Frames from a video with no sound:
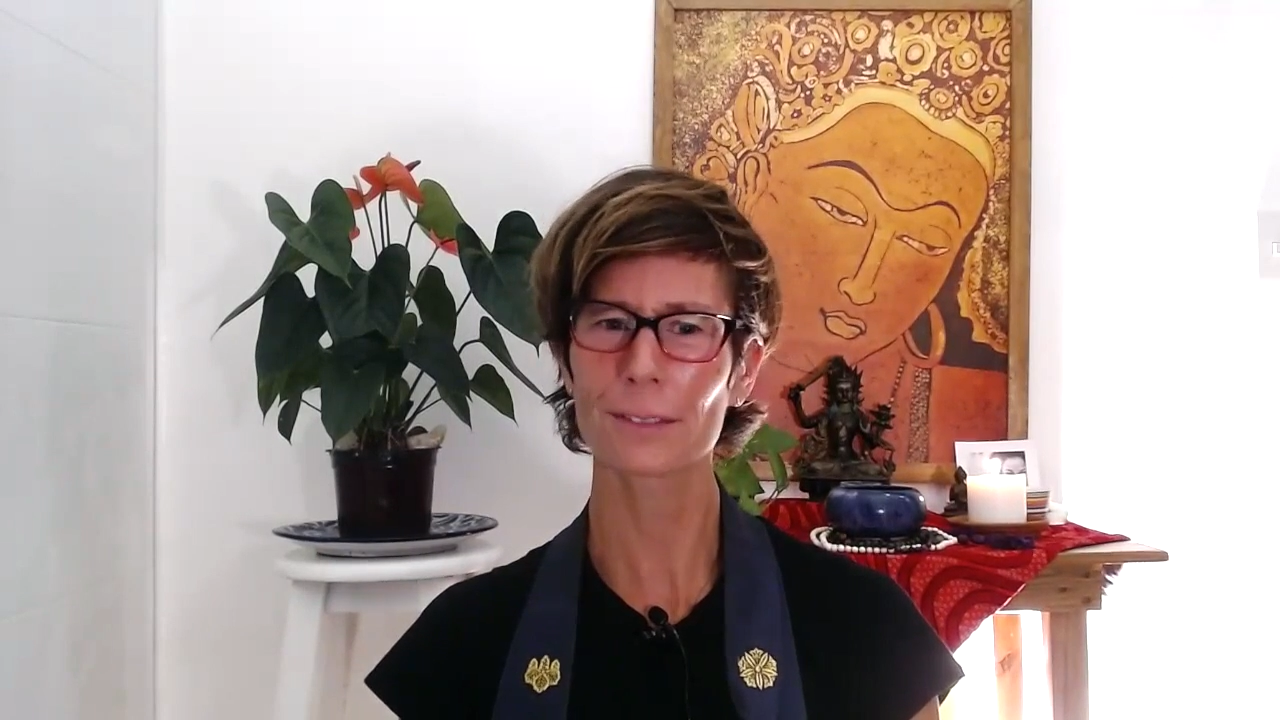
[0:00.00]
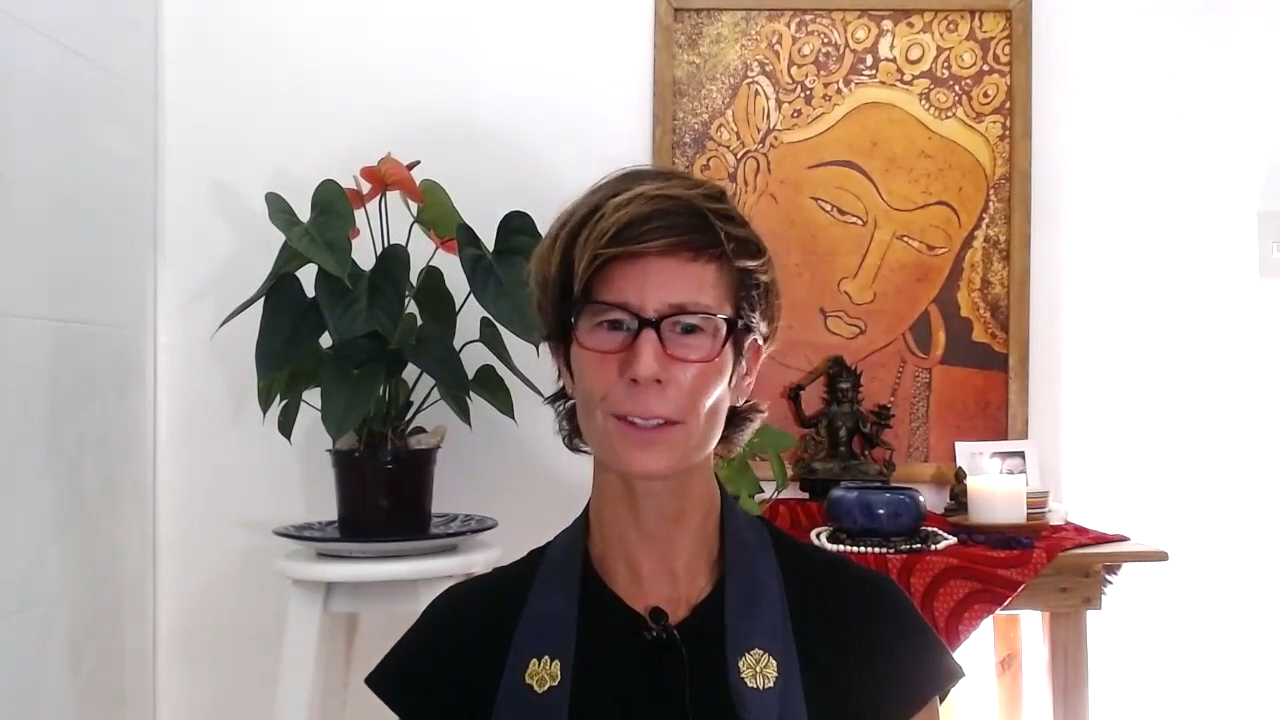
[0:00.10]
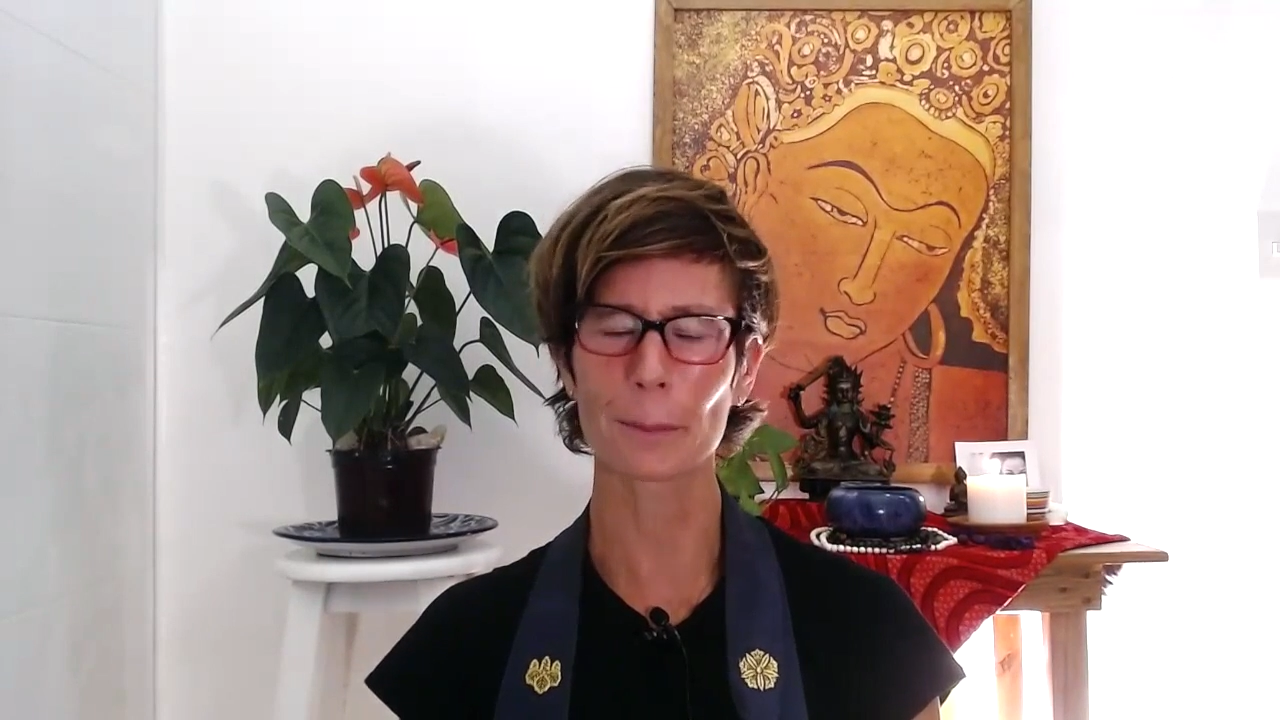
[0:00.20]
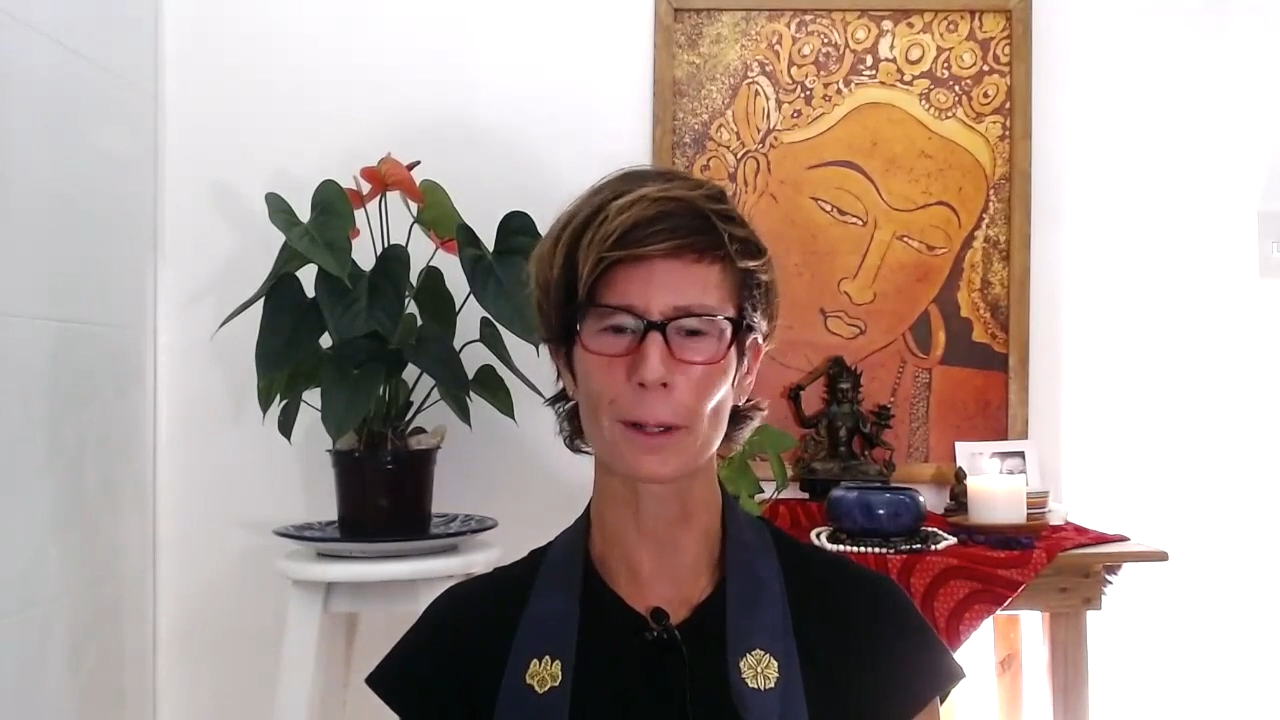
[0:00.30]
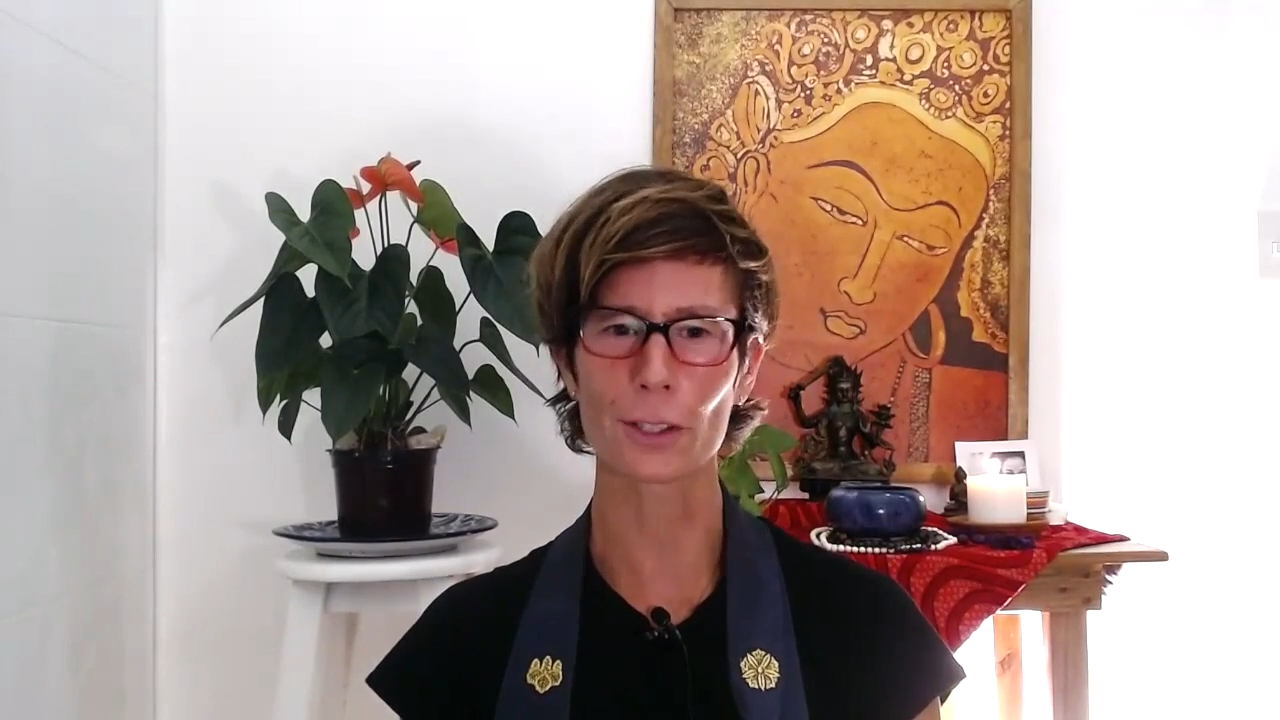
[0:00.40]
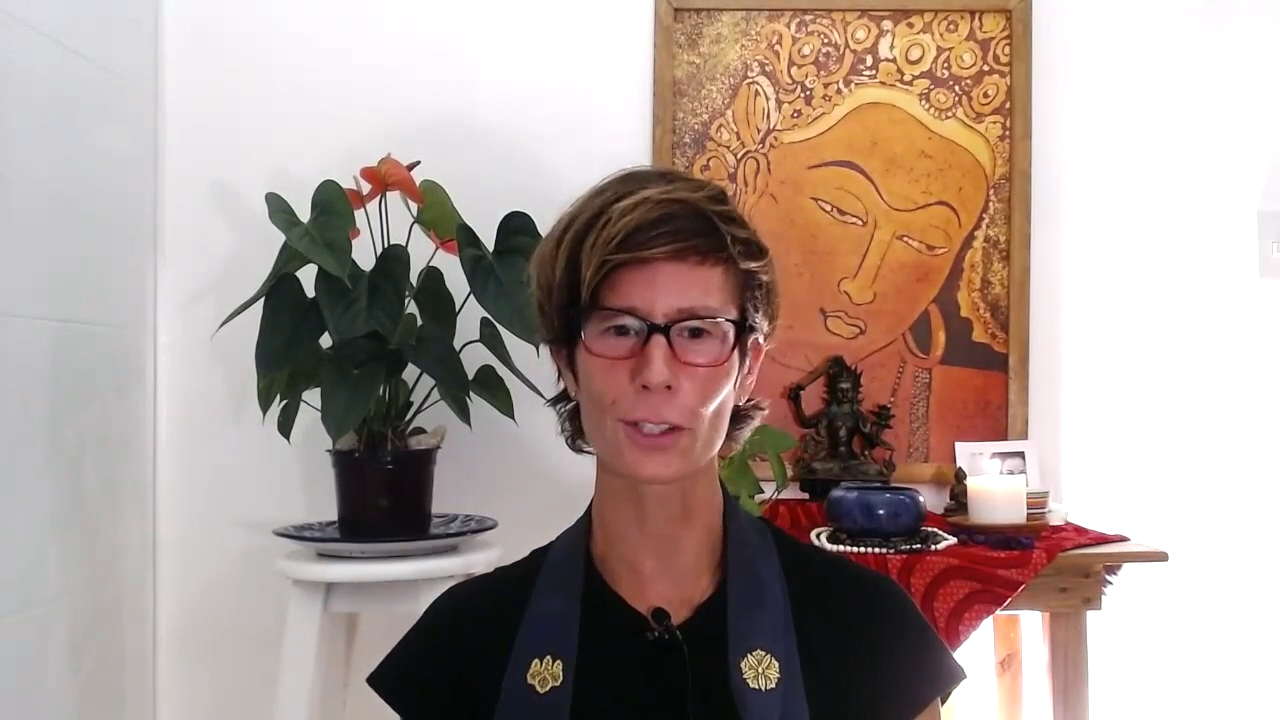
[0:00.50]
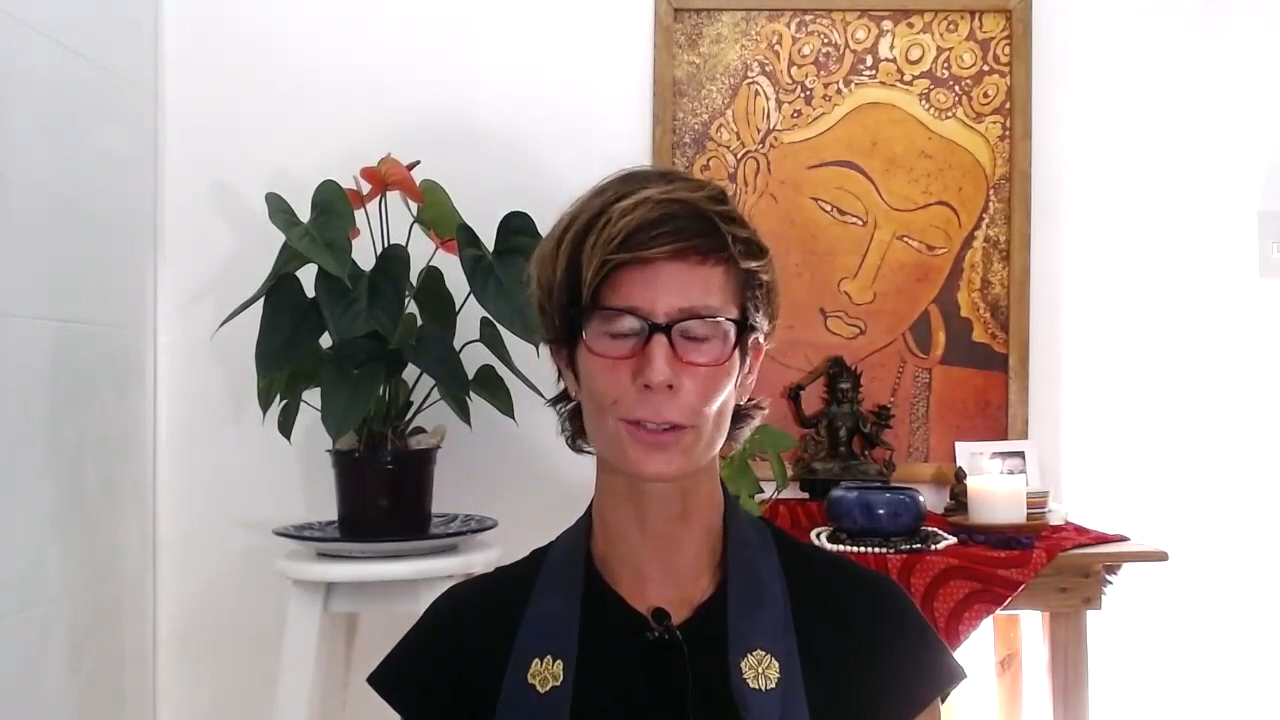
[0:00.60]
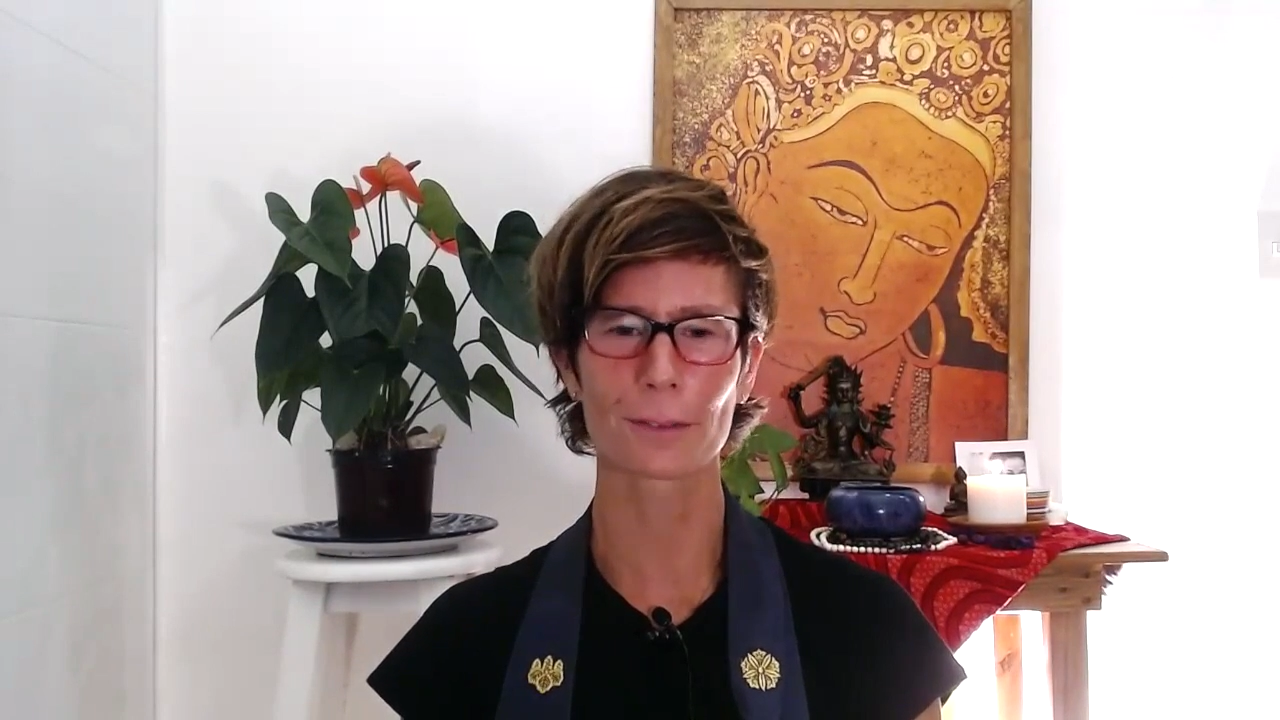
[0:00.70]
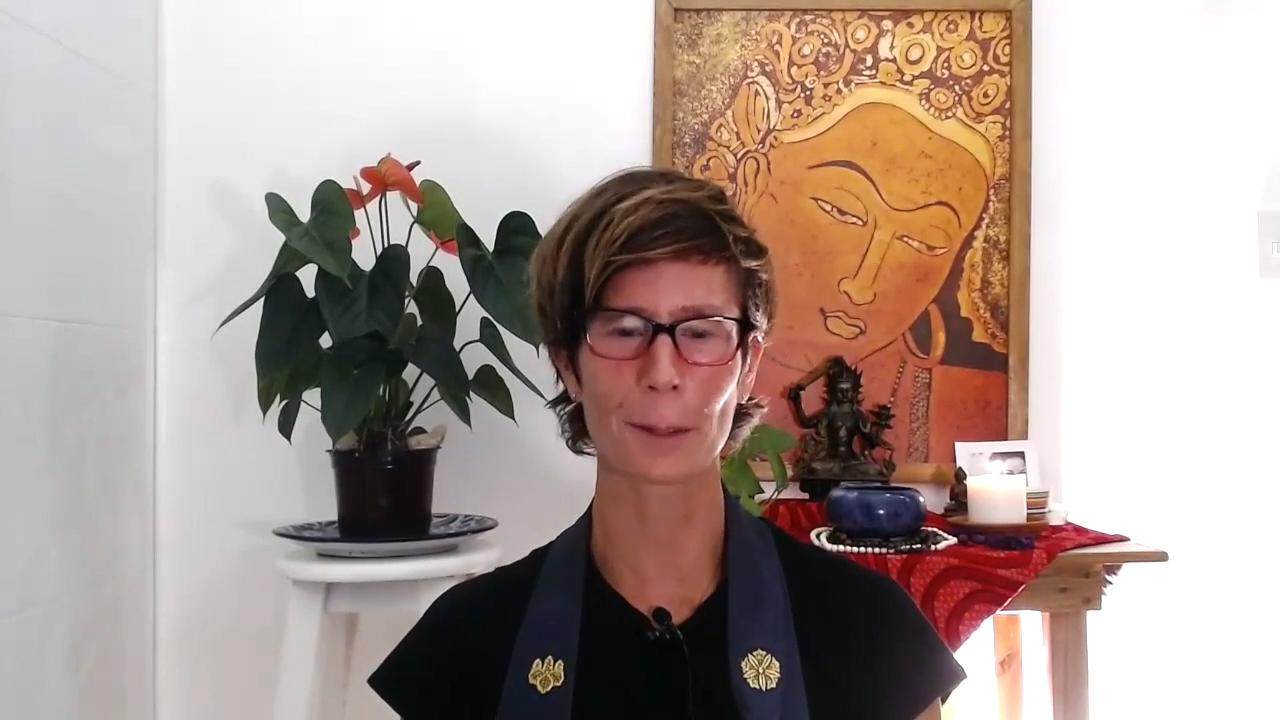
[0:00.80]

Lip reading: very much.